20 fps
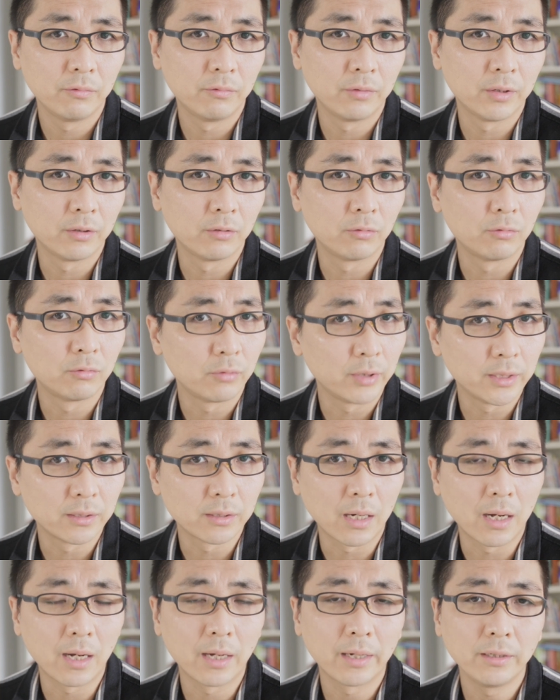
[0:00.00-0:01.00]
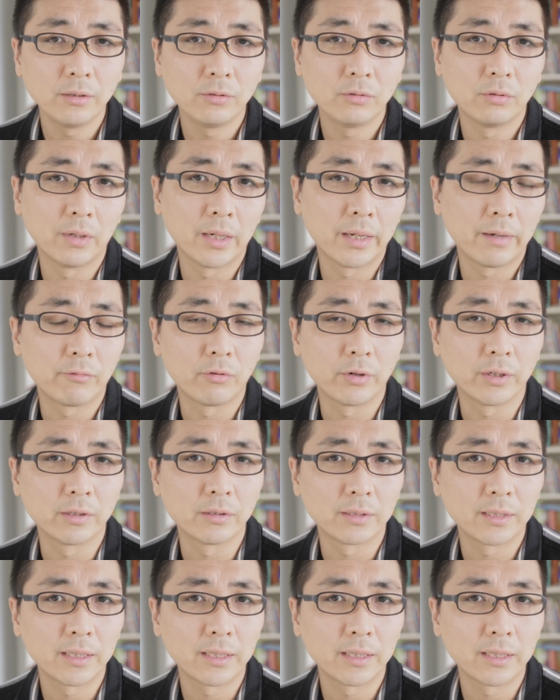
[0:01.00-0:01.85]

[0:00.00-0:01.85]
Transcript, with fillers: will raise high to average